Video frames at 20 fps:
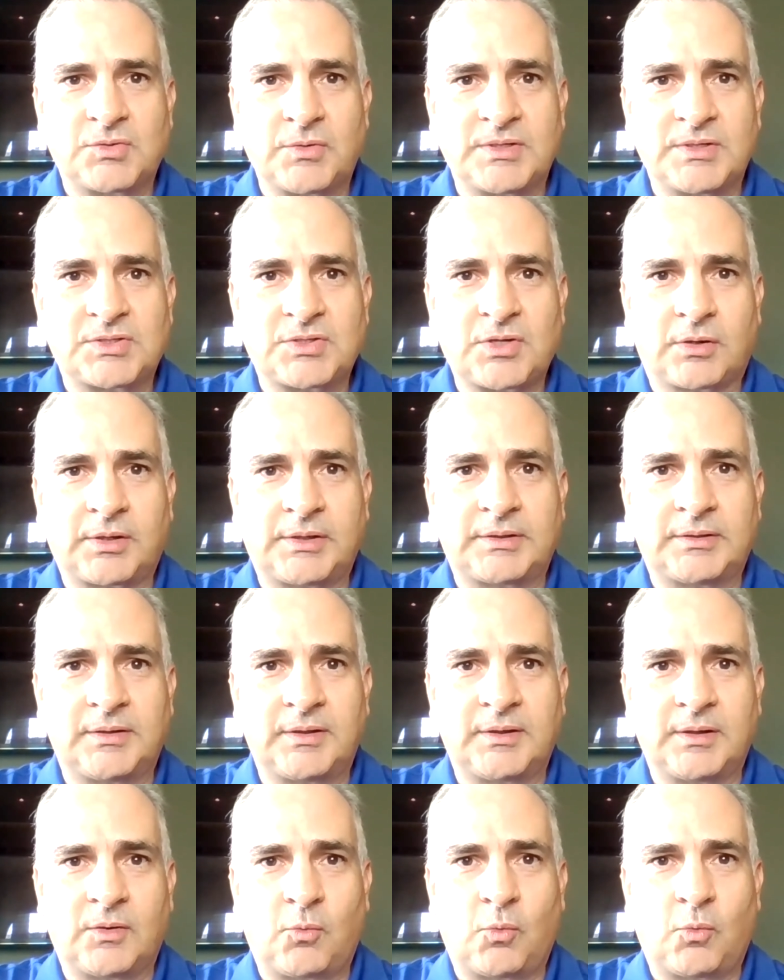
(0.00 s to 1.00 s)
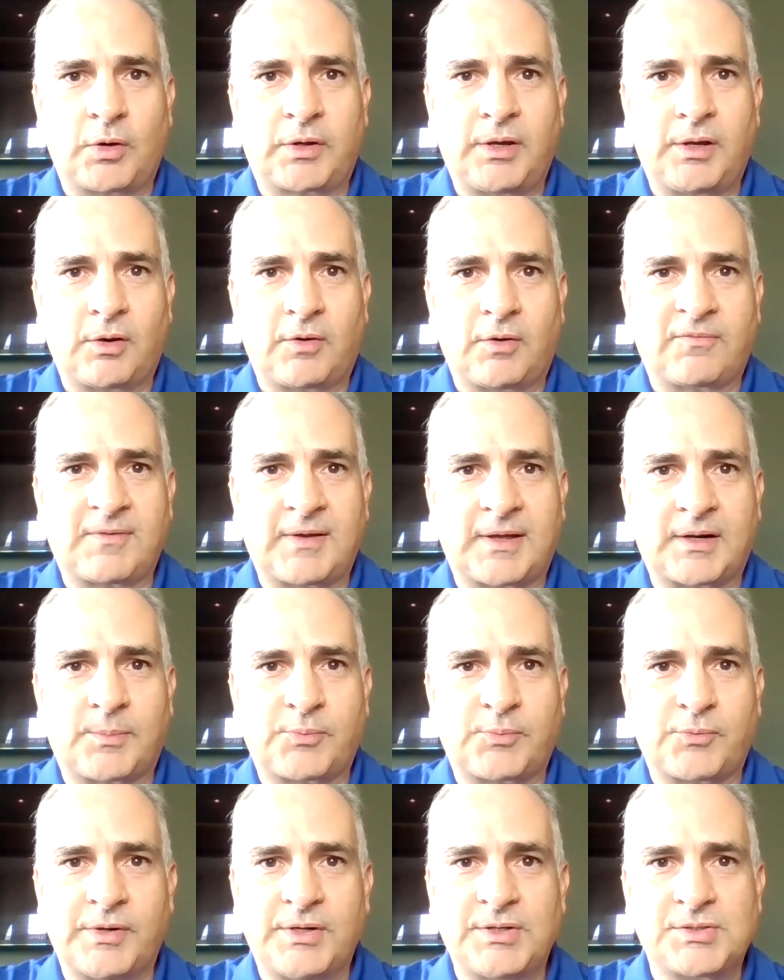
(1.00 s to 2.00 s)
So I started working in our flight
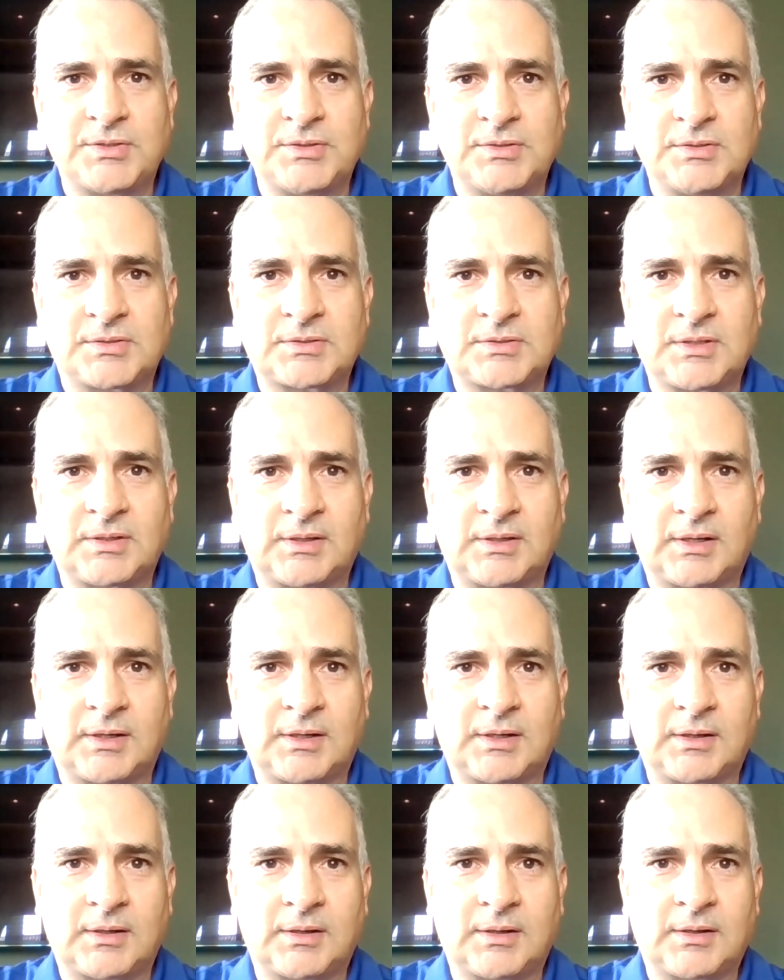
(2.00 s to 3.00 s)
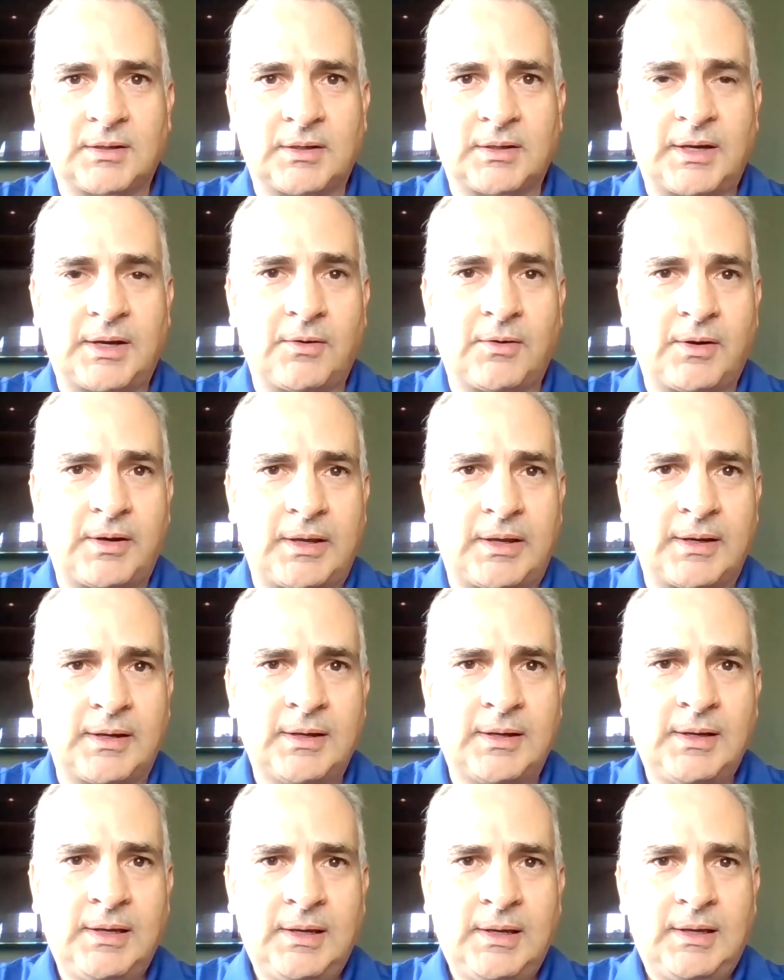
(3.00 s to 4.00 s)
operations area,
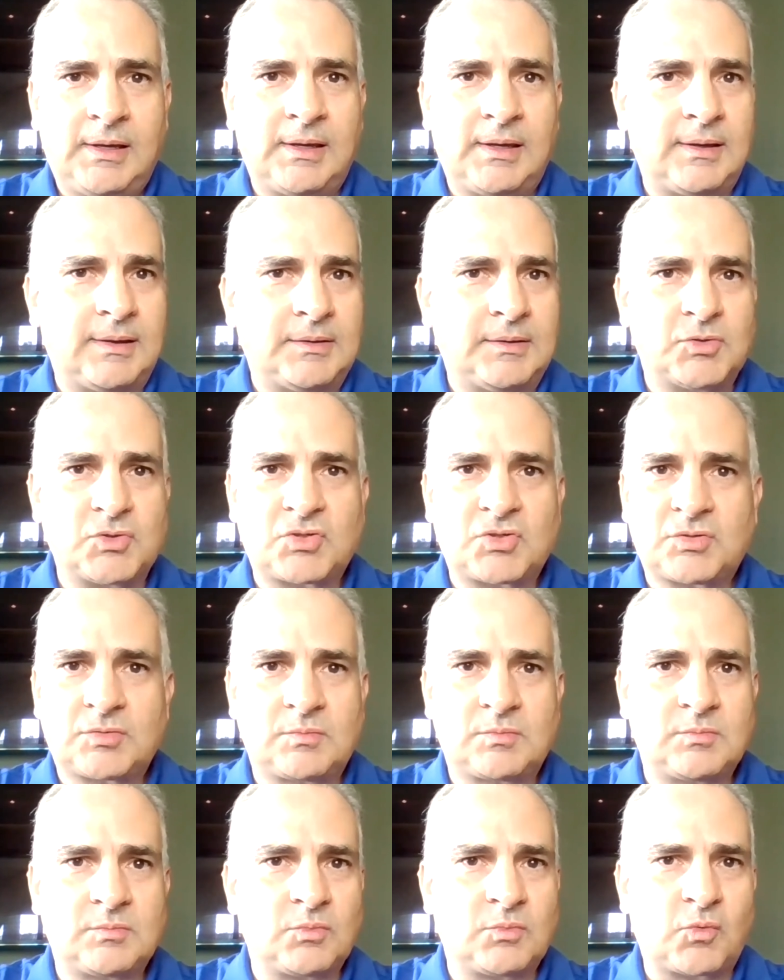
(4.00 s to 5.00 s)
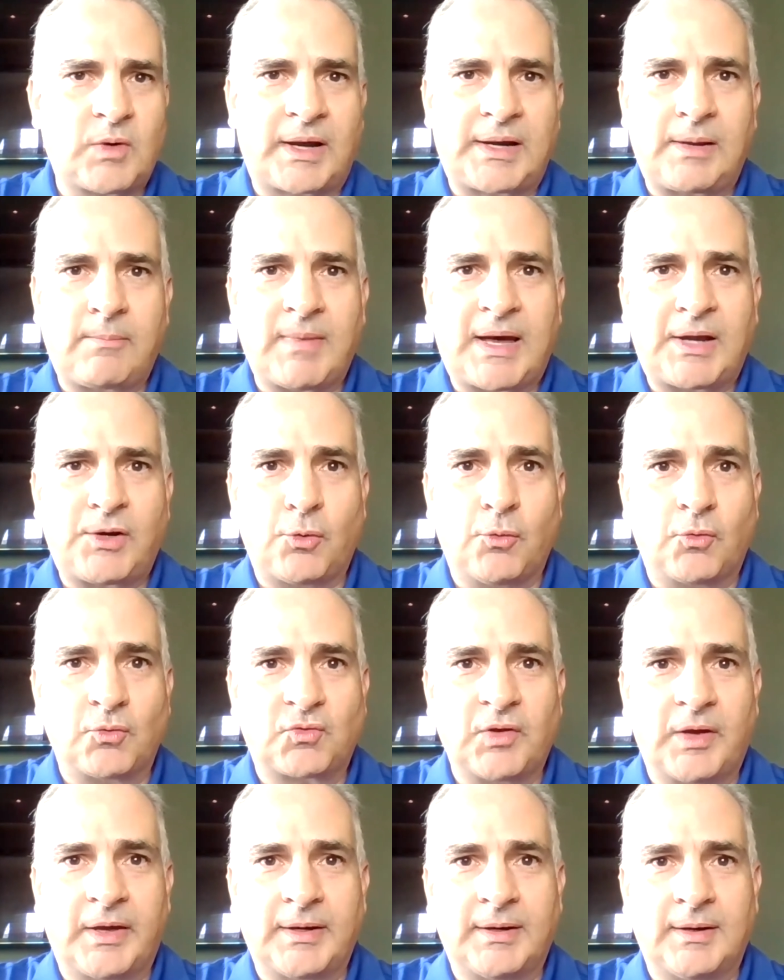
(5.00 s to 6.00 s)
just writing
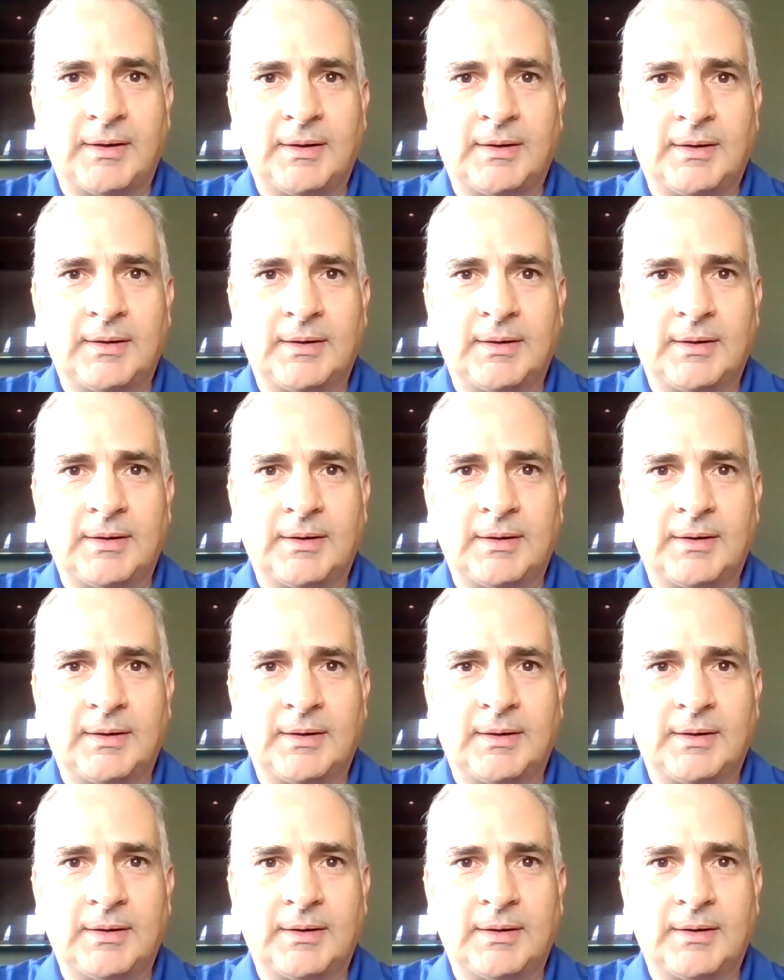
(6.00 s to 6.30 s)
manuals and